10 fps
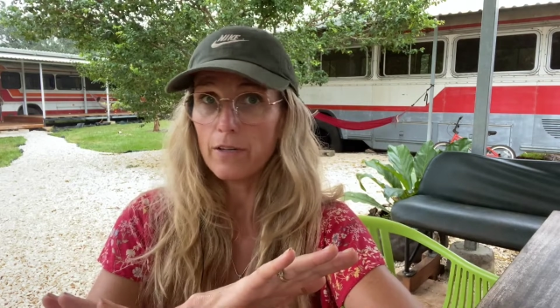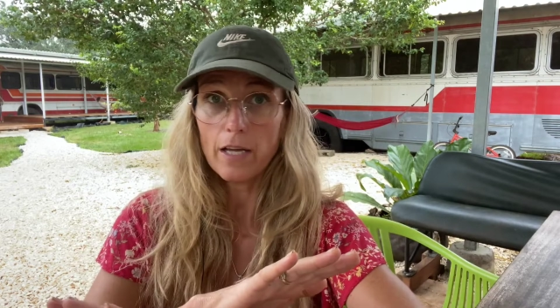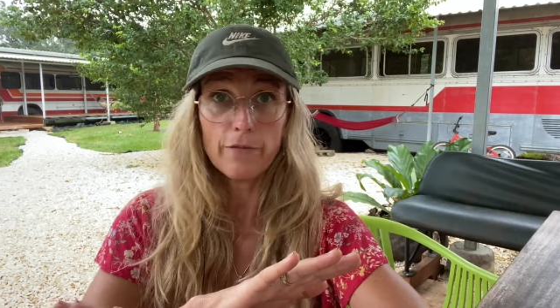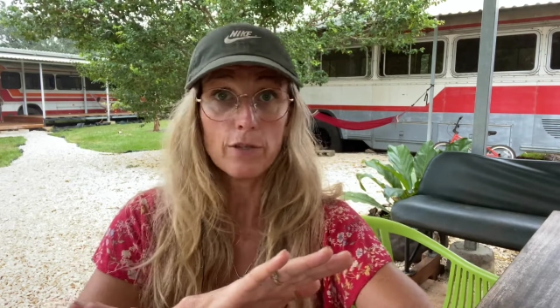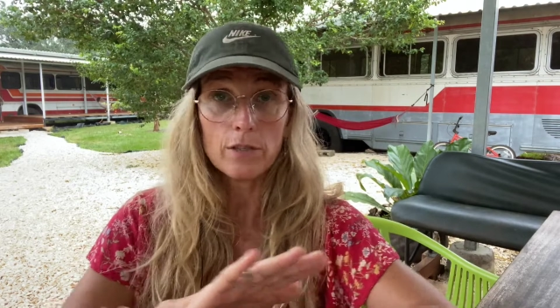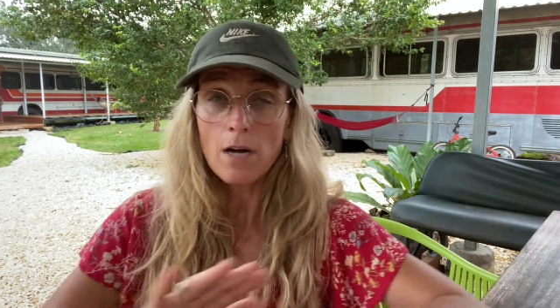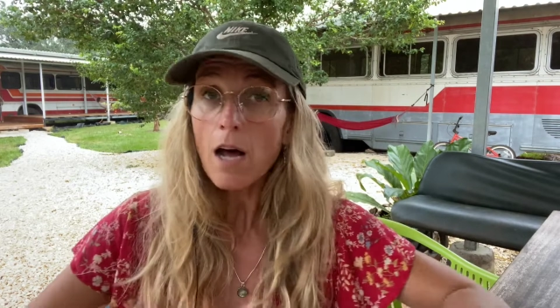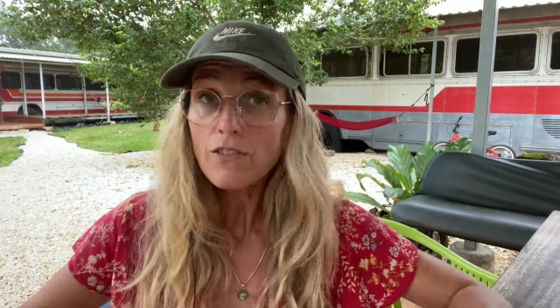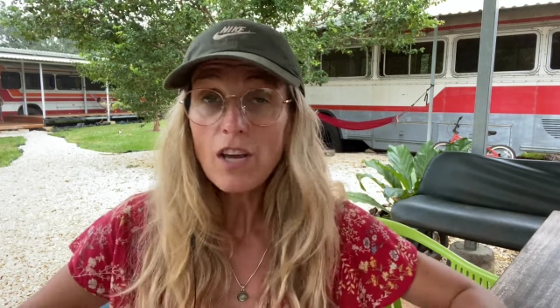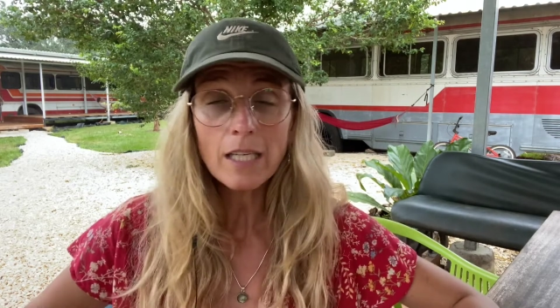If you're
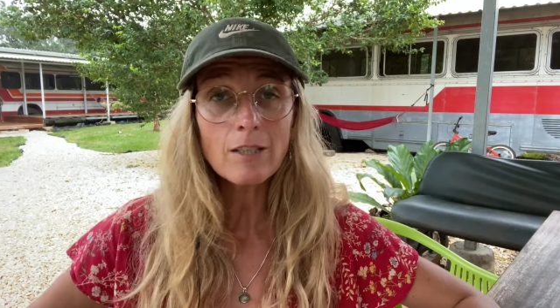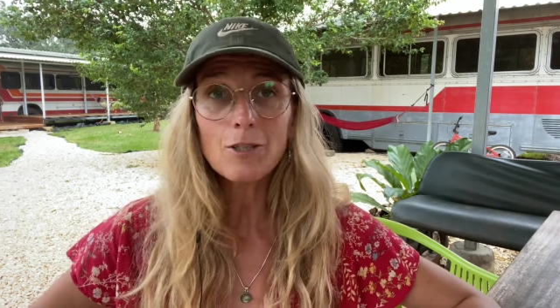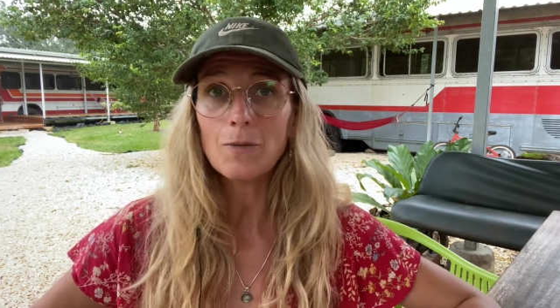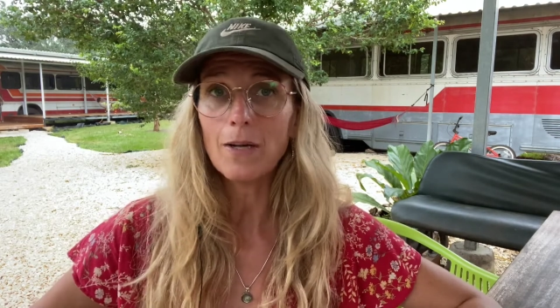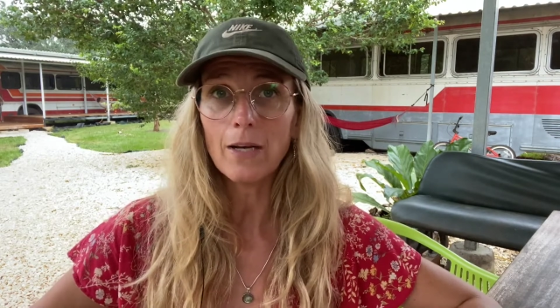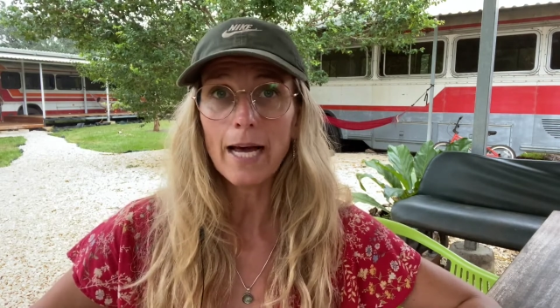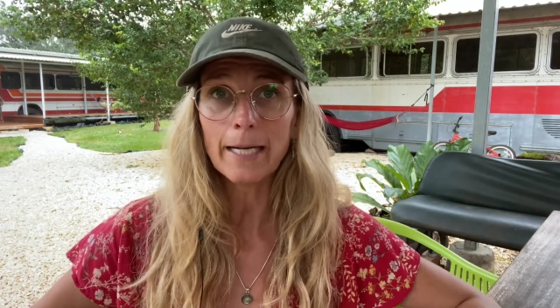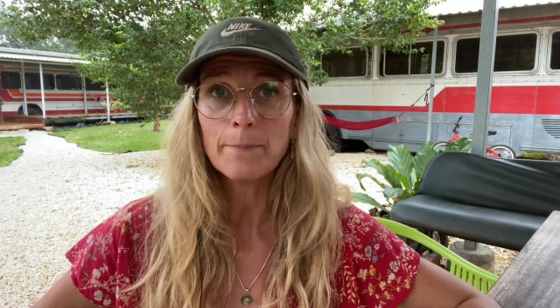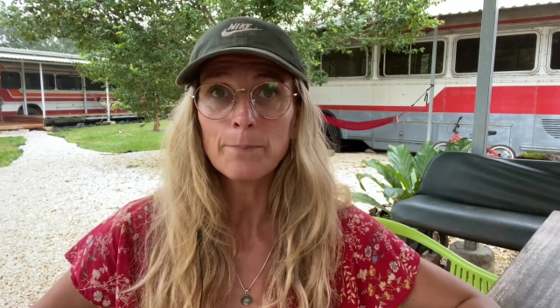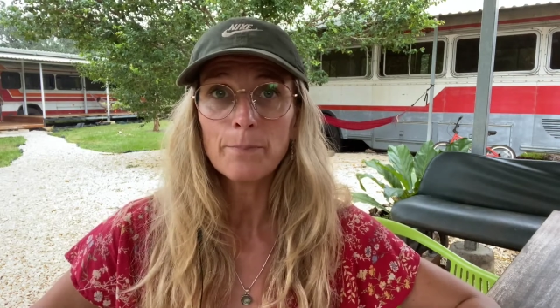not technical
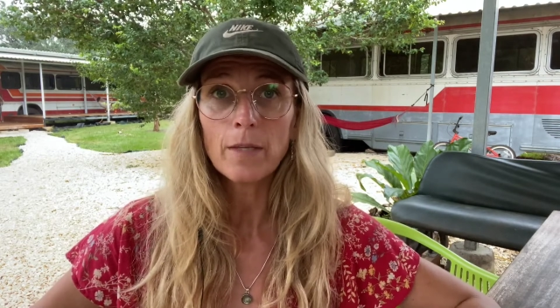online,